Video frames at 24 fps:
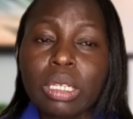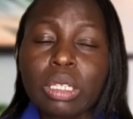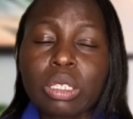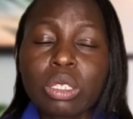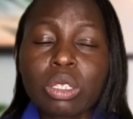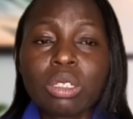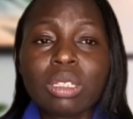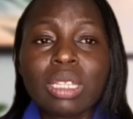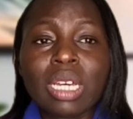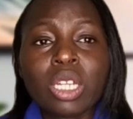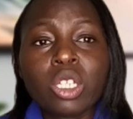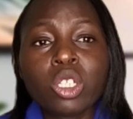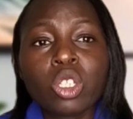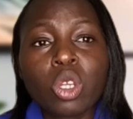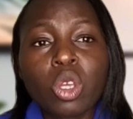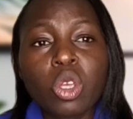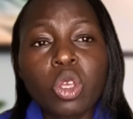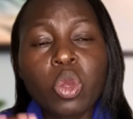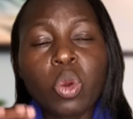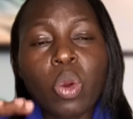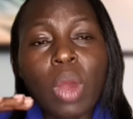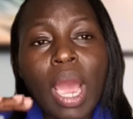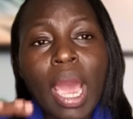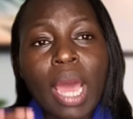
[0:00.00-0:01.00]
so that
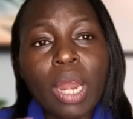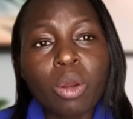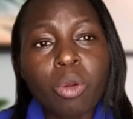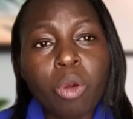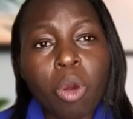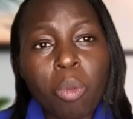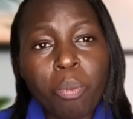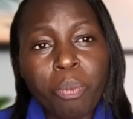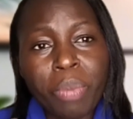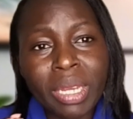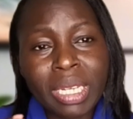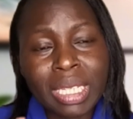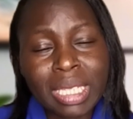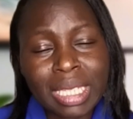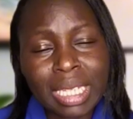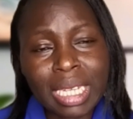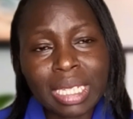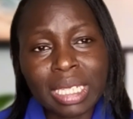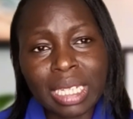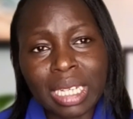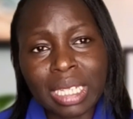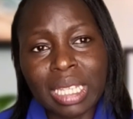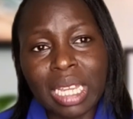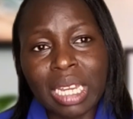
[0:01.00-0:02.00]
you are
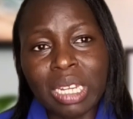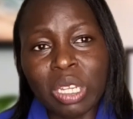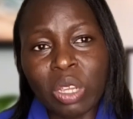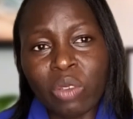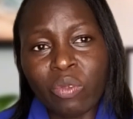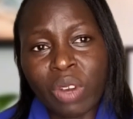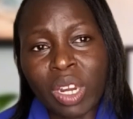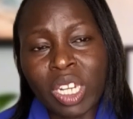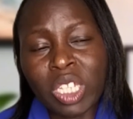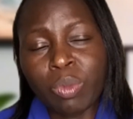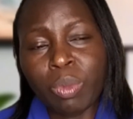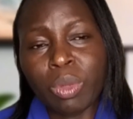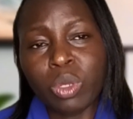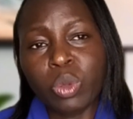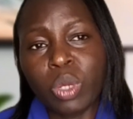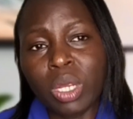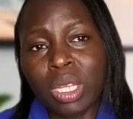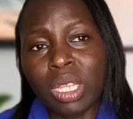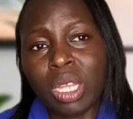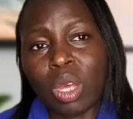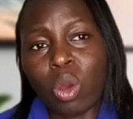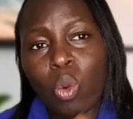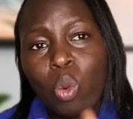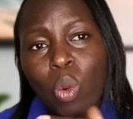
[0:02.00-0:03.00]
compensated. The difference
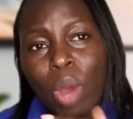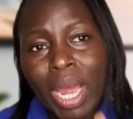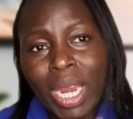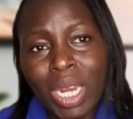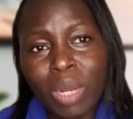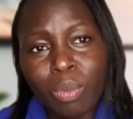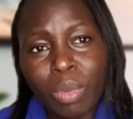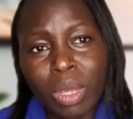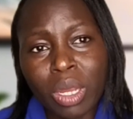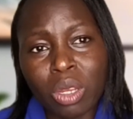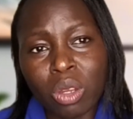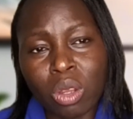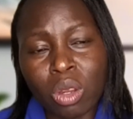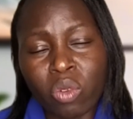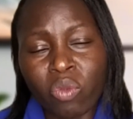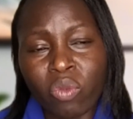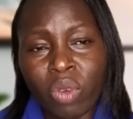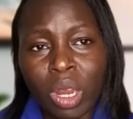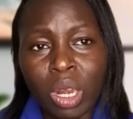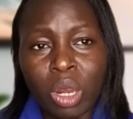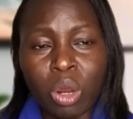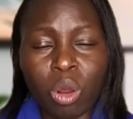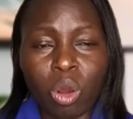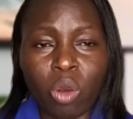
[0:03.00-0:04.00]
between the 1 million
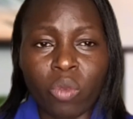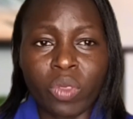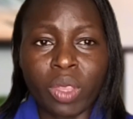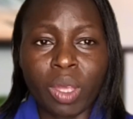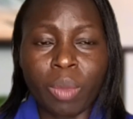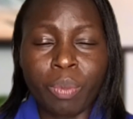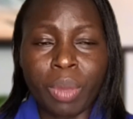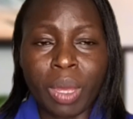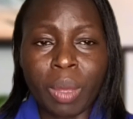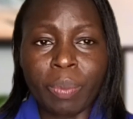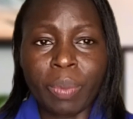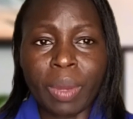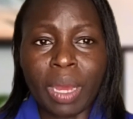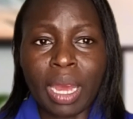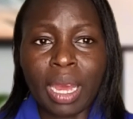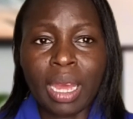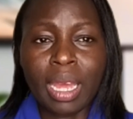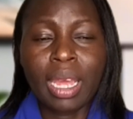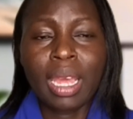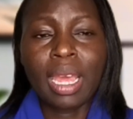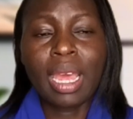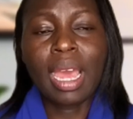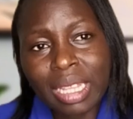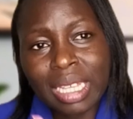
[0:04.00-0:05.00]
value of the paper
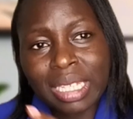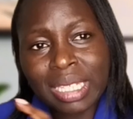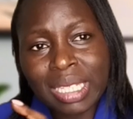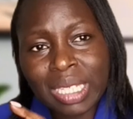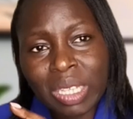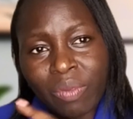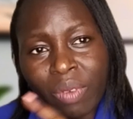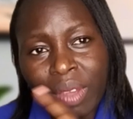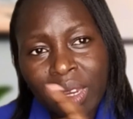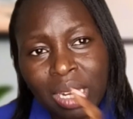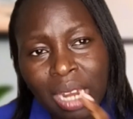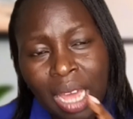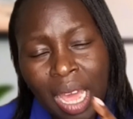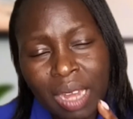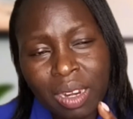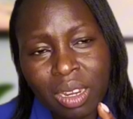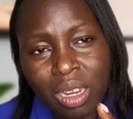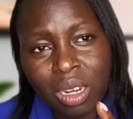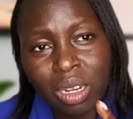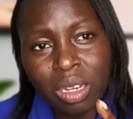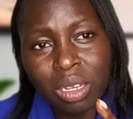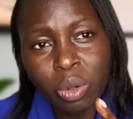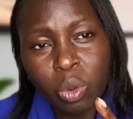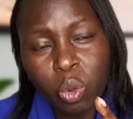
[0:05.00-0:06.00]
and the
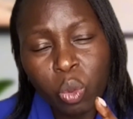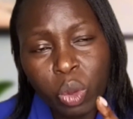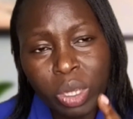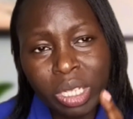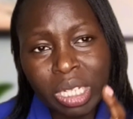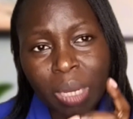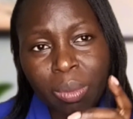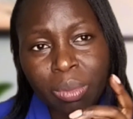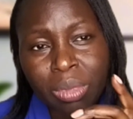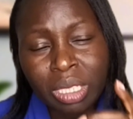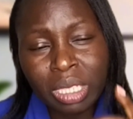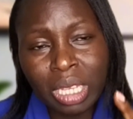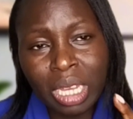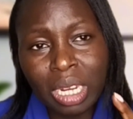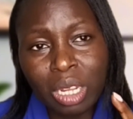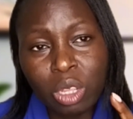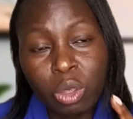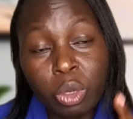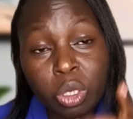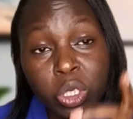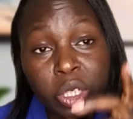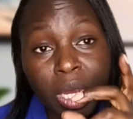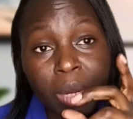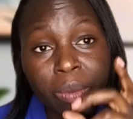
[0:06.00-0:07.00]
700 which
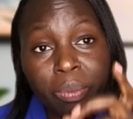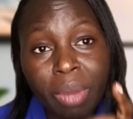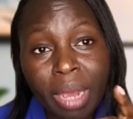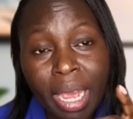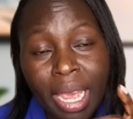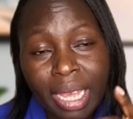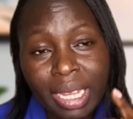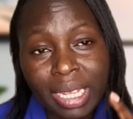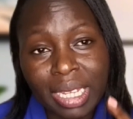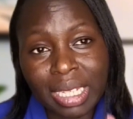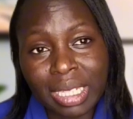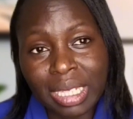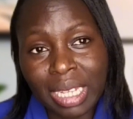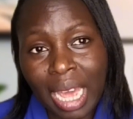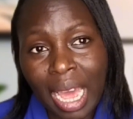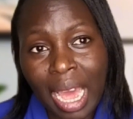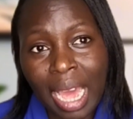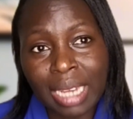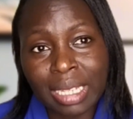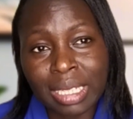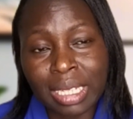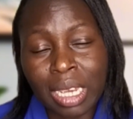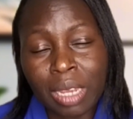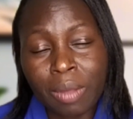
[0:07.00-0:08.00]
you're buying it
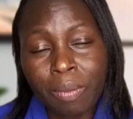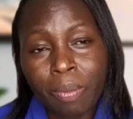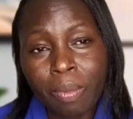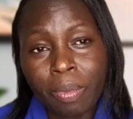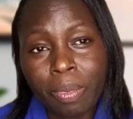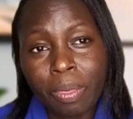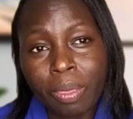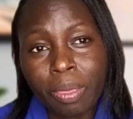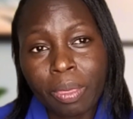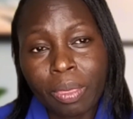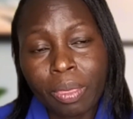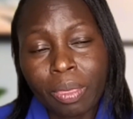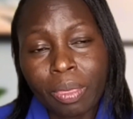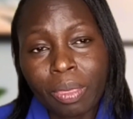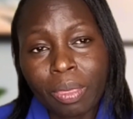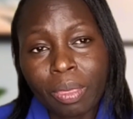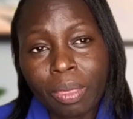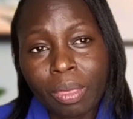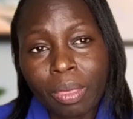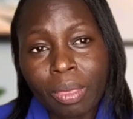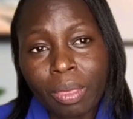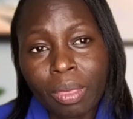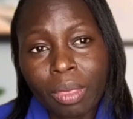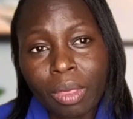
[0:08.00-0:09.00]
at
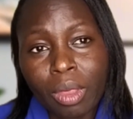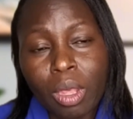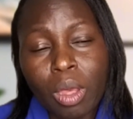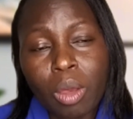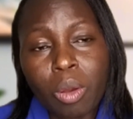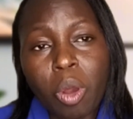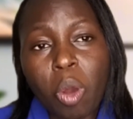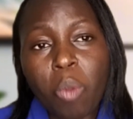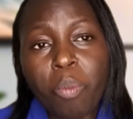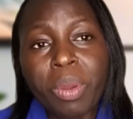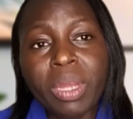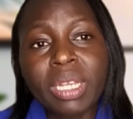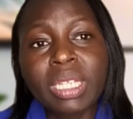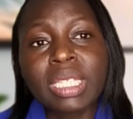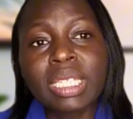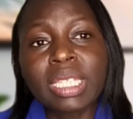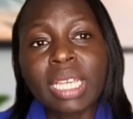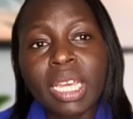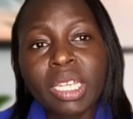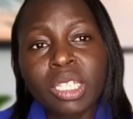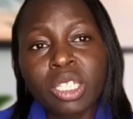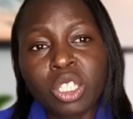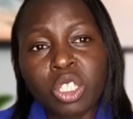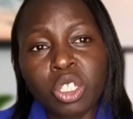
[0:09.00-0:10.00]

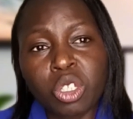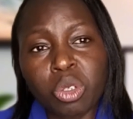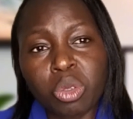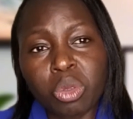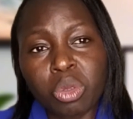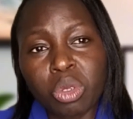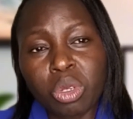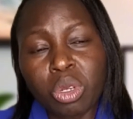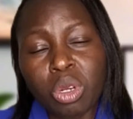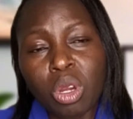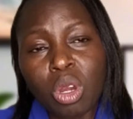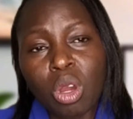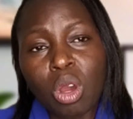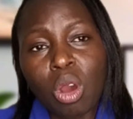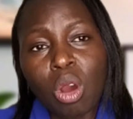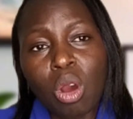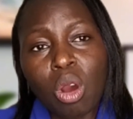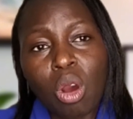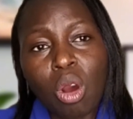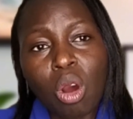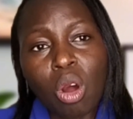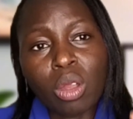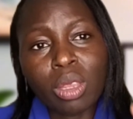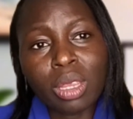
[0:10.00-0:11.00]
compensates you
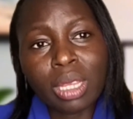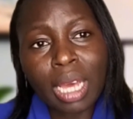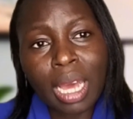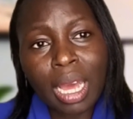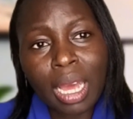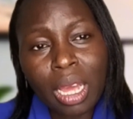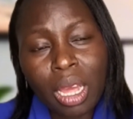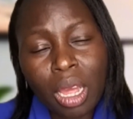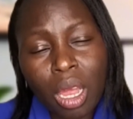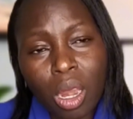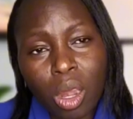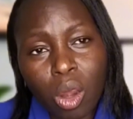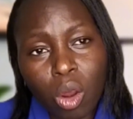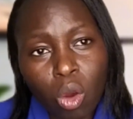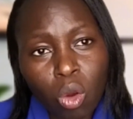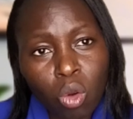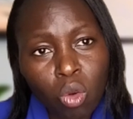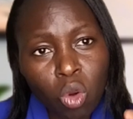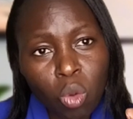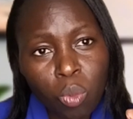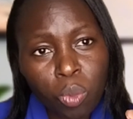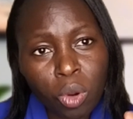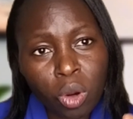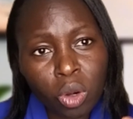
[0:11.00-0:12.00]
on the low
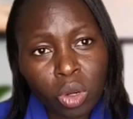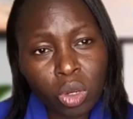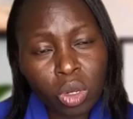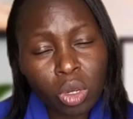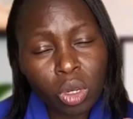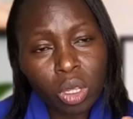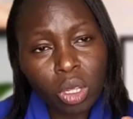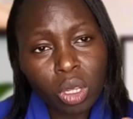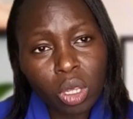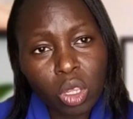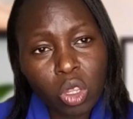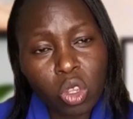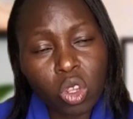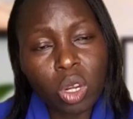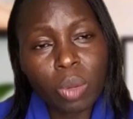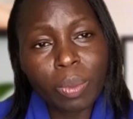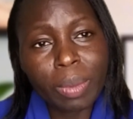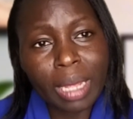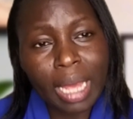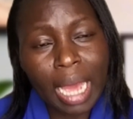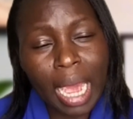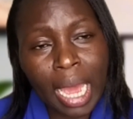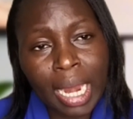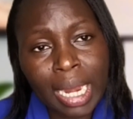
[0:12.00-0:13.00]
coupon you'll
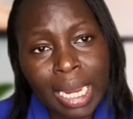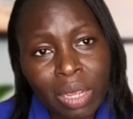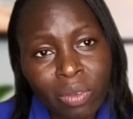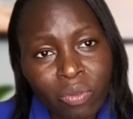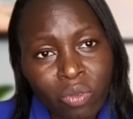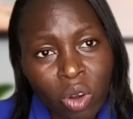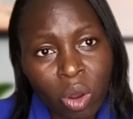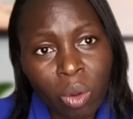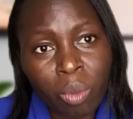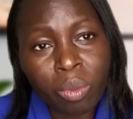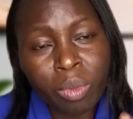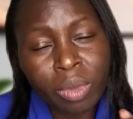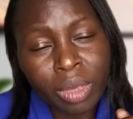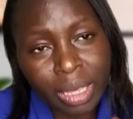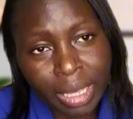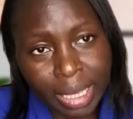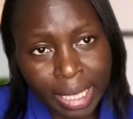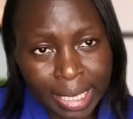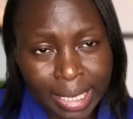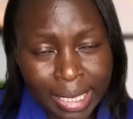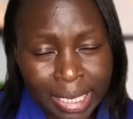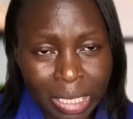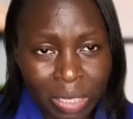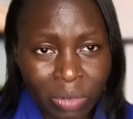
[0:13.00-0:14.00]
be earning from
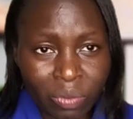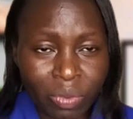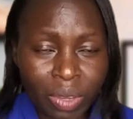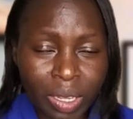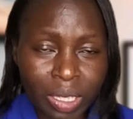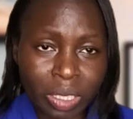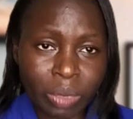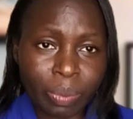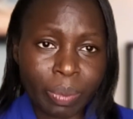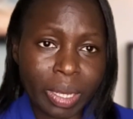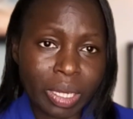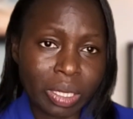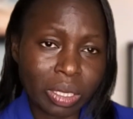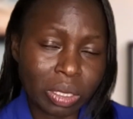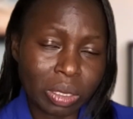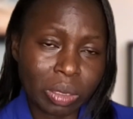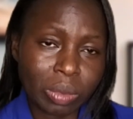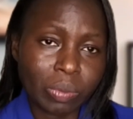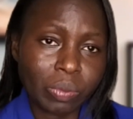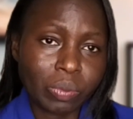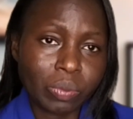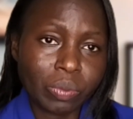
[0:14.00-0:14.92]
this investment.